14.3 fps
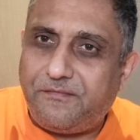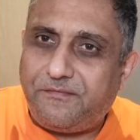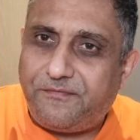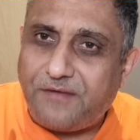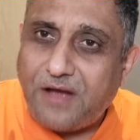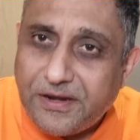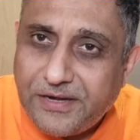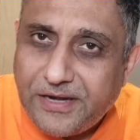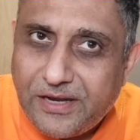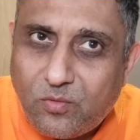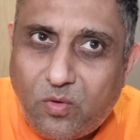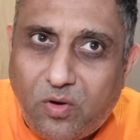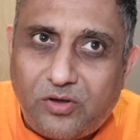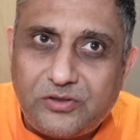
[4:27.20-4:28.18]

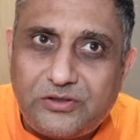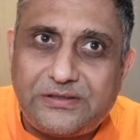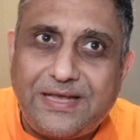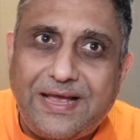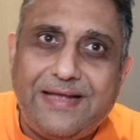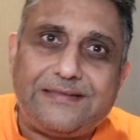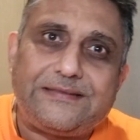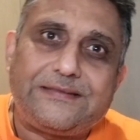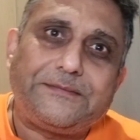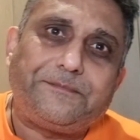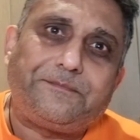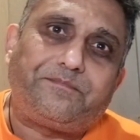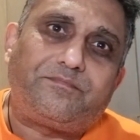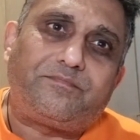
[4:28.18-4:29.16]
finding was that,
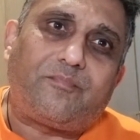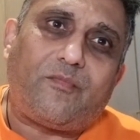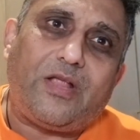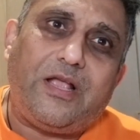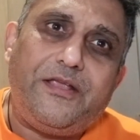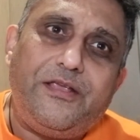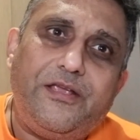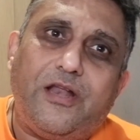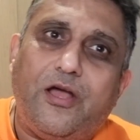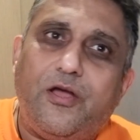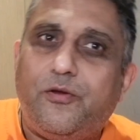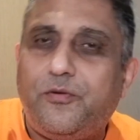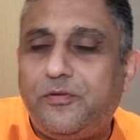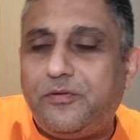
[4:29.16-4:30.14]
you
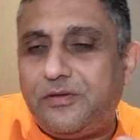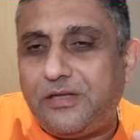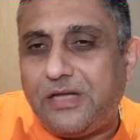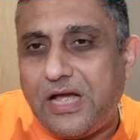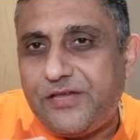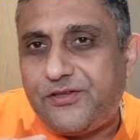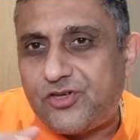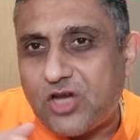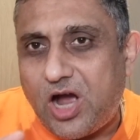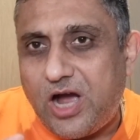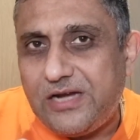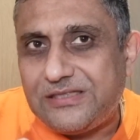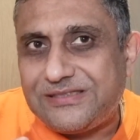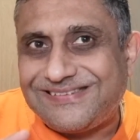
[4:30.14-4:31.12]
know, a
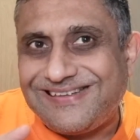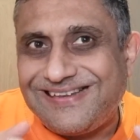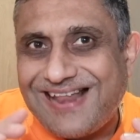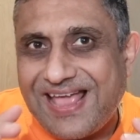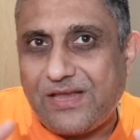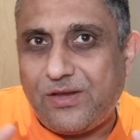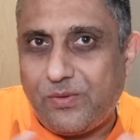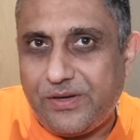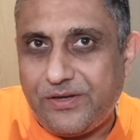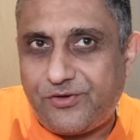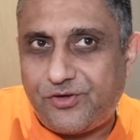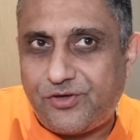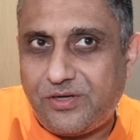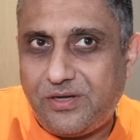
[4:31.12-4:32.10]
child's
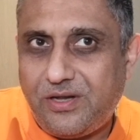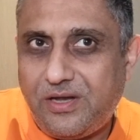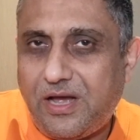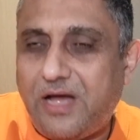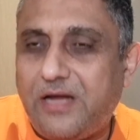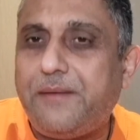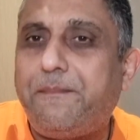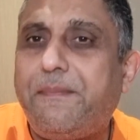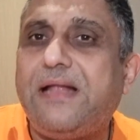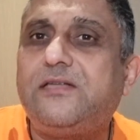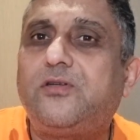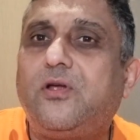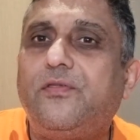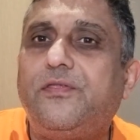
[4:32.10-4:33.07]
language
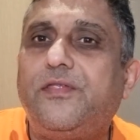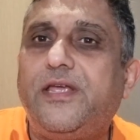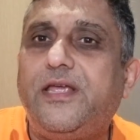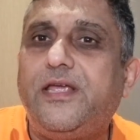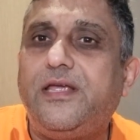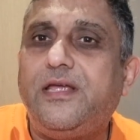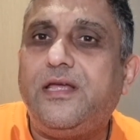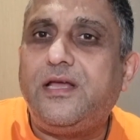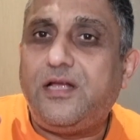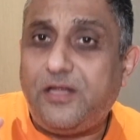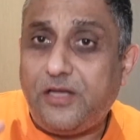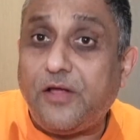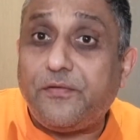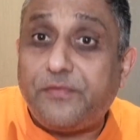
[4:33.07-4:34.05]
depends on the,
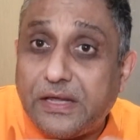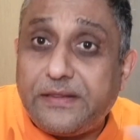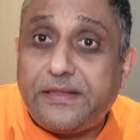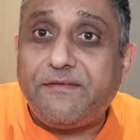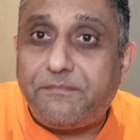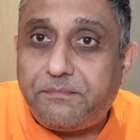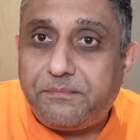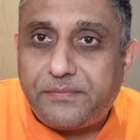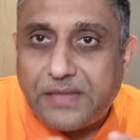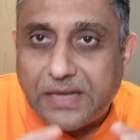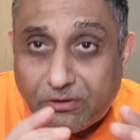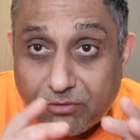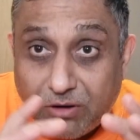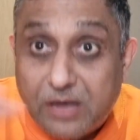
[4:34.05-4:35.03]
you know,
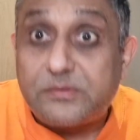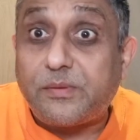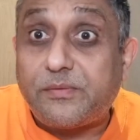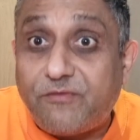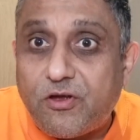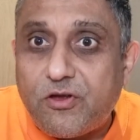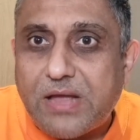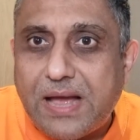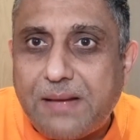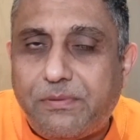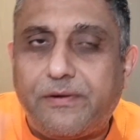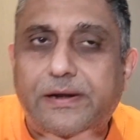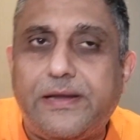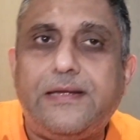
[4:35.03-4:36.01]
the grasp of the
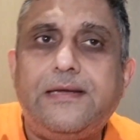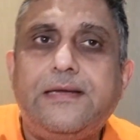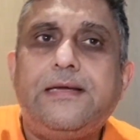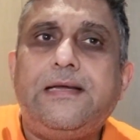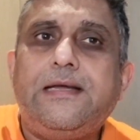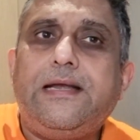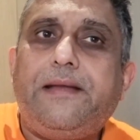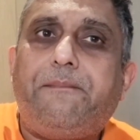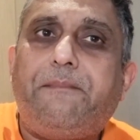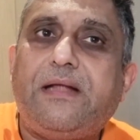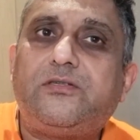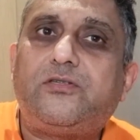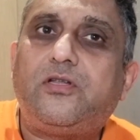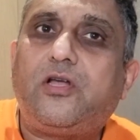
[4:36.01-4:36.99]
vocabulary.
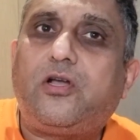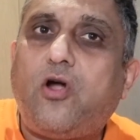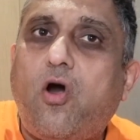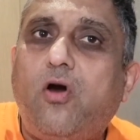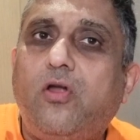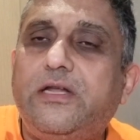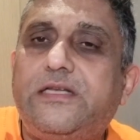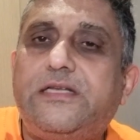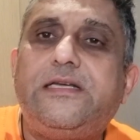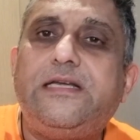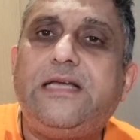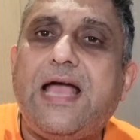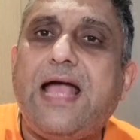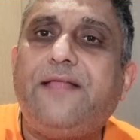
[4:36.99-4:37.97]
Depends on the
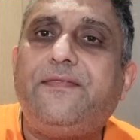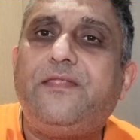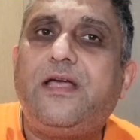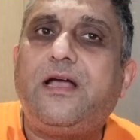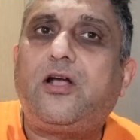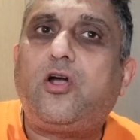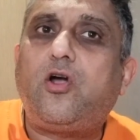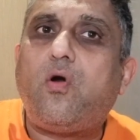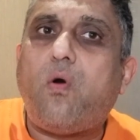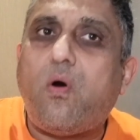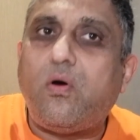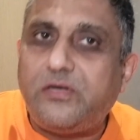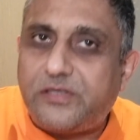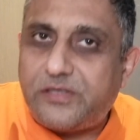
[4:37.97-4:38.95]
quality and the
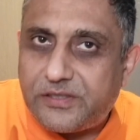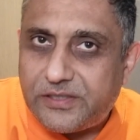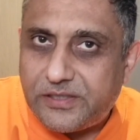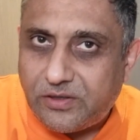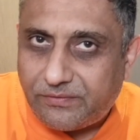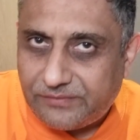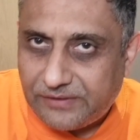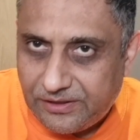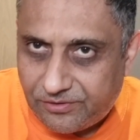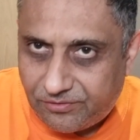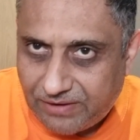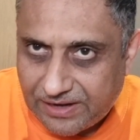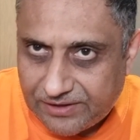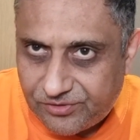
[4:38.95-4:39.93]
quantity of the
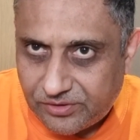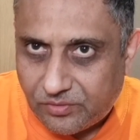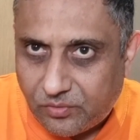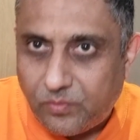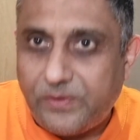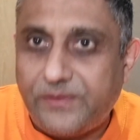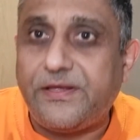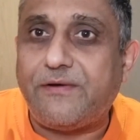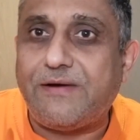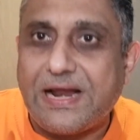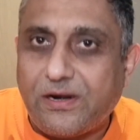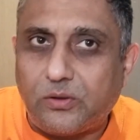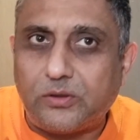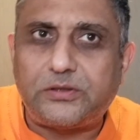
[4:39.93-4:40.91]
interaction with their
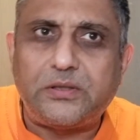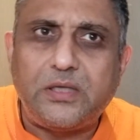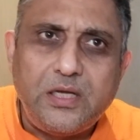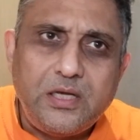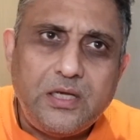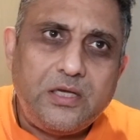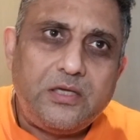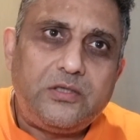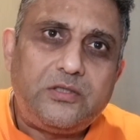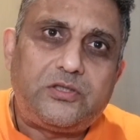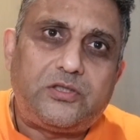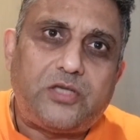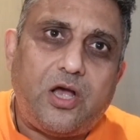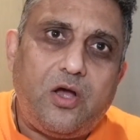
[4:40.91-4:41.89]
adults.
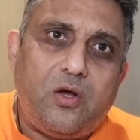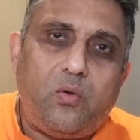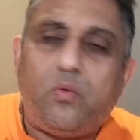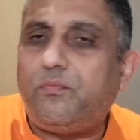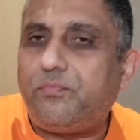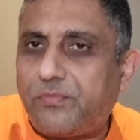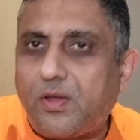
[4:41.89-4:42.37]
So